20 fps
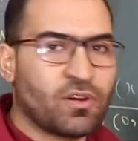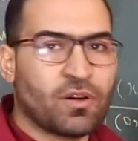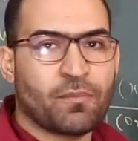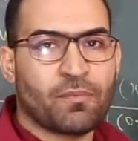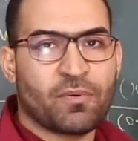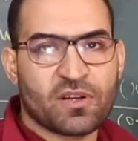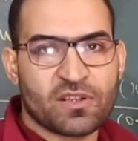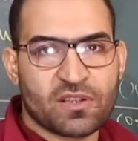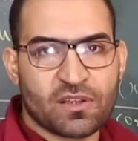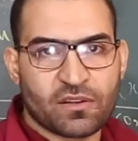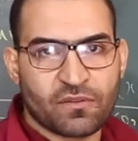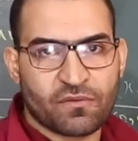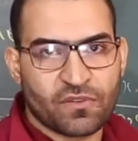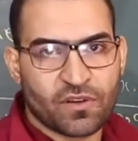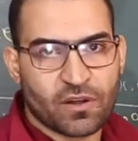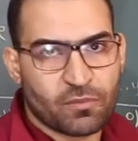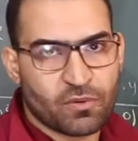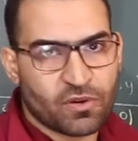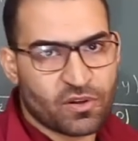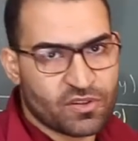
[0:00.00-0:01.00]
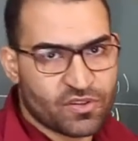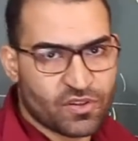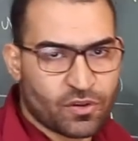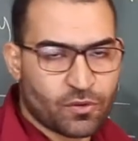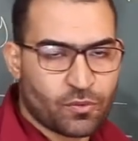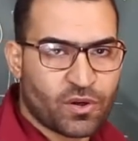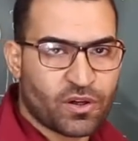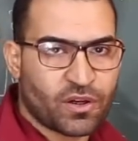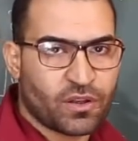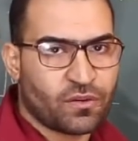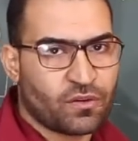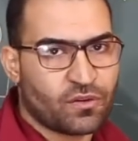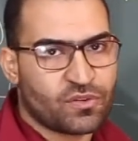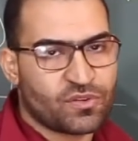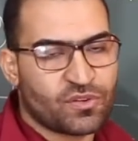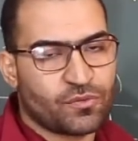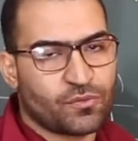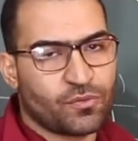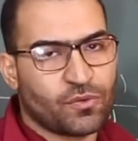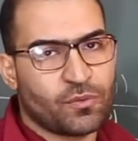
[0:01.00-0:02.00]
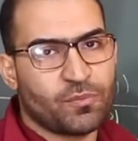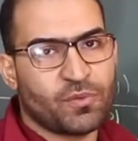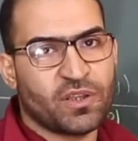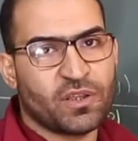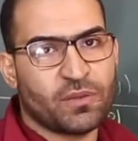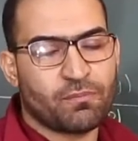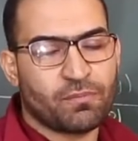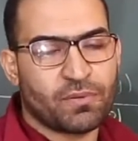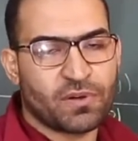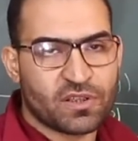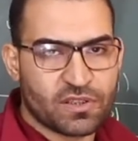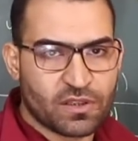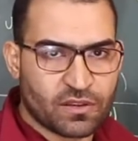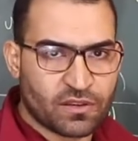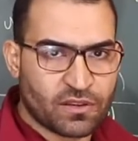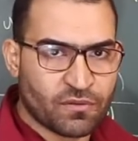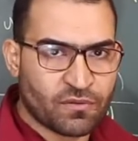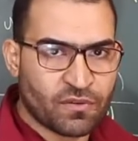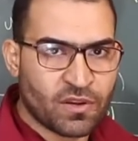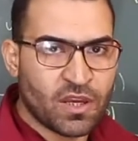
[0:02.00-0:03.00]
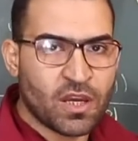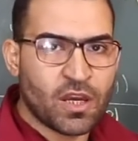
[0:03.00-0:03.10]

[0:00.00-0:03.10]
a positive number and square it, the result will be positive.